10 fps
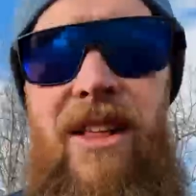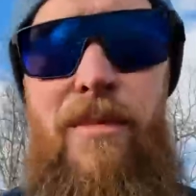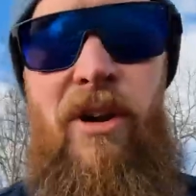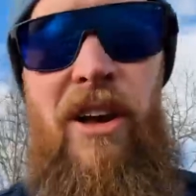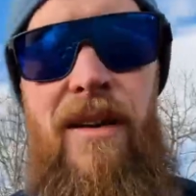a lot
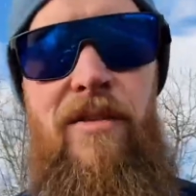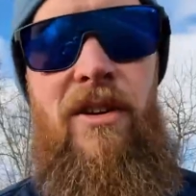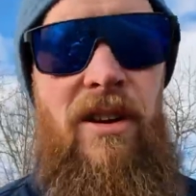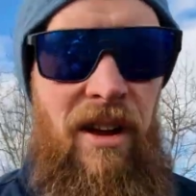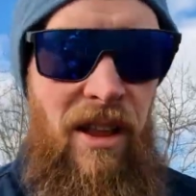more to
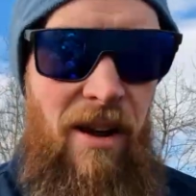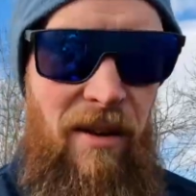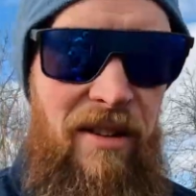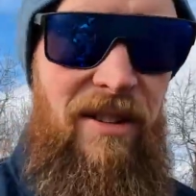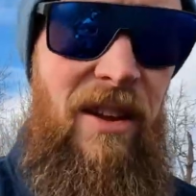cover on long
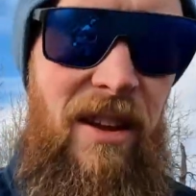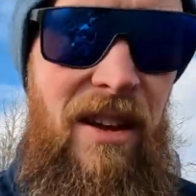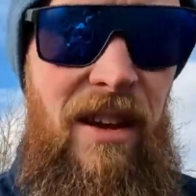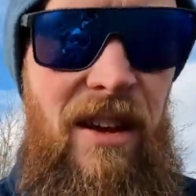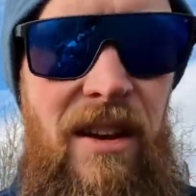runs.
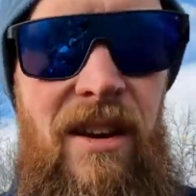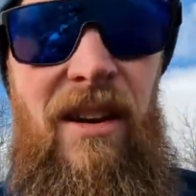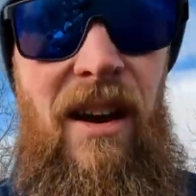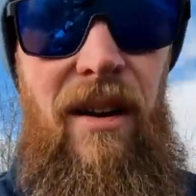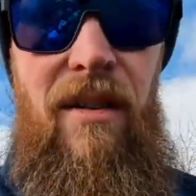
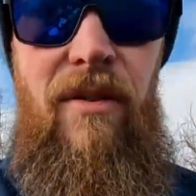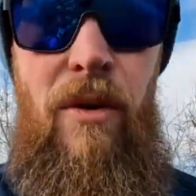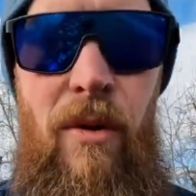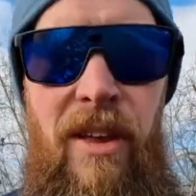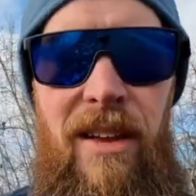
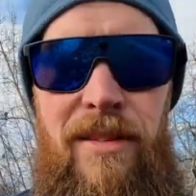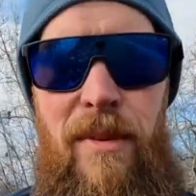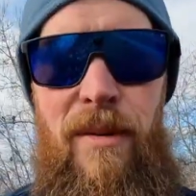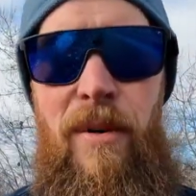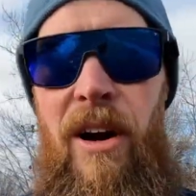Fueling is a
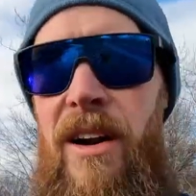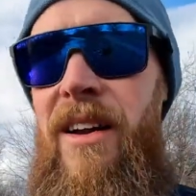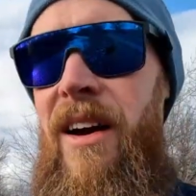big part,